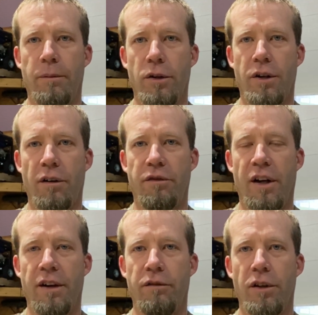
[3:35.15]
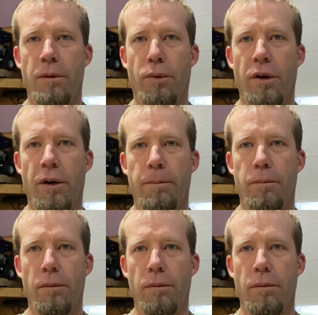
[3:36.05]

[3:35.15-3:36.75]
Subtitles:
I'll try and find that video and put it up